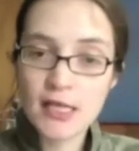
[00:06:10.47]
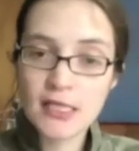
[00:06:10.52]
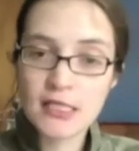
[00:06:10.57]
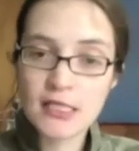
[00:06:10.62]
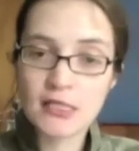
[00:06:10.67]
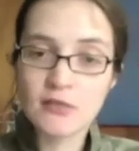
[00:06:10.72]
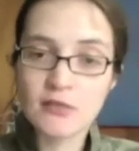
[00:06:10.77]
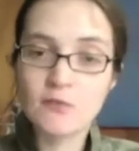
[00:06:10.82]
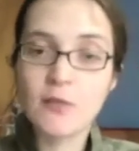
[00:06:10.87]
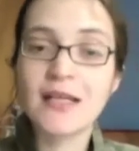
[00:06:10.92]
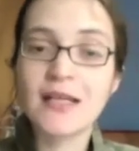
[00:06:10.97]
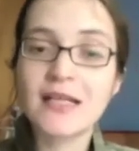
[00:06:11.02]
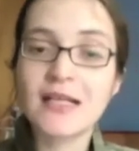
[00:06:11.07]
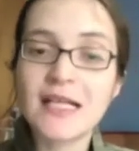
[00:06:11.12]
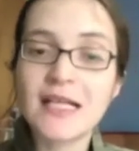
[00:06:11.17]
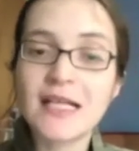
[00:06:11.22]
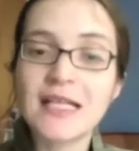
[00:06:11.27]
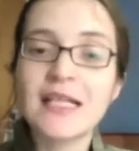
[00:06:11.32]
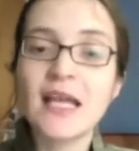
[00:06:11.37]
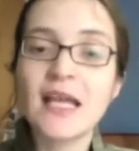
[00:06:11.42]
to make
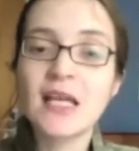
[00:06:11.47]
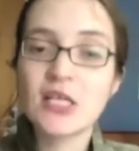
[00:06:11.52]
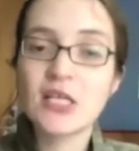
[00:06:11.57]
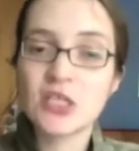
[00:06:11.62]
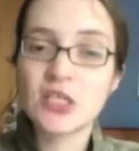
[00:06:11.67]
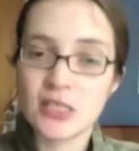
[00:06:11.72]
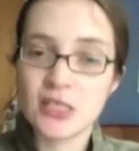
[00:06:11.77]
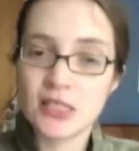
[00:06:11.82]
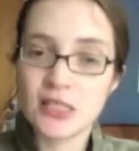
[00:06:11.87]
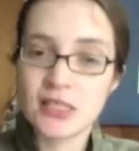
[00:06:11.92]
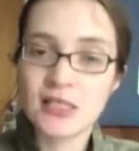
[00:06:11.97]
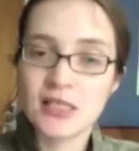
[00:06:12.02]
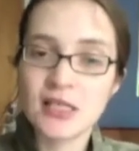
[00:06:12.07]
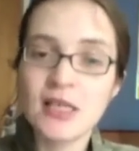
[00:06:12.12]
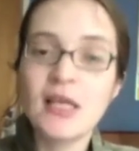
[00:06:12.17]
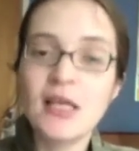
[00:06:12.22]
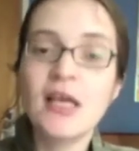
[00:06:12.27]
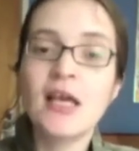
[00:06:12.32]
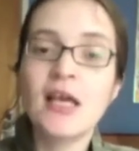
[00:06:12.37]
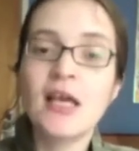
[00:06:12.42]
connections
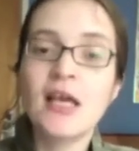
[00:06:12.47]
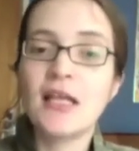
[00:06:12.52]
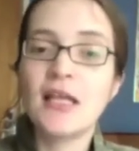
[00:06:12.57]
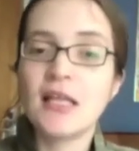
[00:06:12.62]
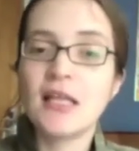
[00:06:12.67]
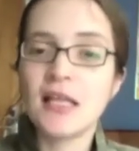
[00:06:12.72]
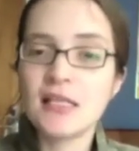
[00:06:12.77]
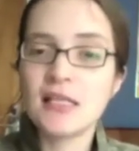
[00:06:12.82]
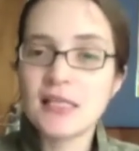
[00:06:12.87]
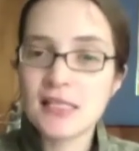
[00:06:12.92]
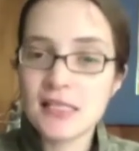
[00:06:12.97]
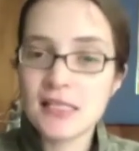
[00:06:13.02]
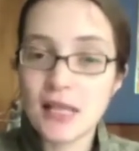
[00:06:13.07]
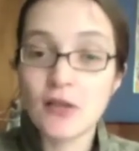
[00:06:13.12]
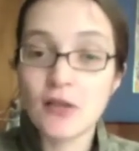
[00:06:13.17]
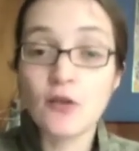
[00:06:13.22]
and understand.